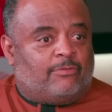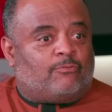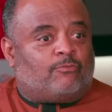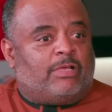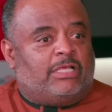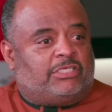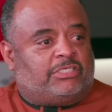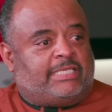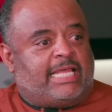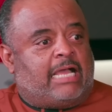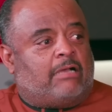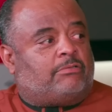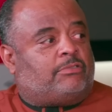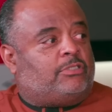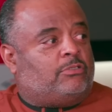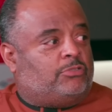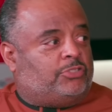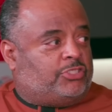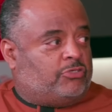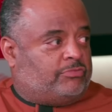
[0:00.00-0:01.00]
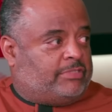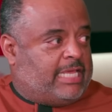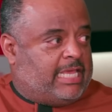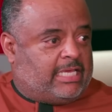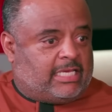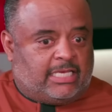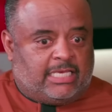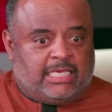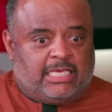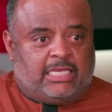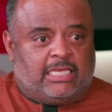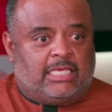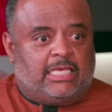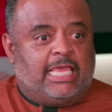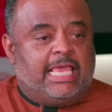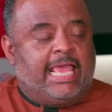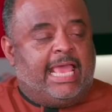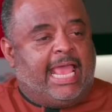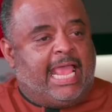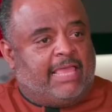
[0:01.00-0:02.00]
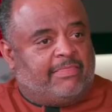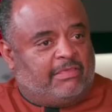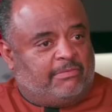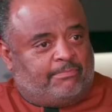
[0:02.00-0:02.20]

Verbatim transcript: and reached out to Jotaka Eaddy mm-hmm. and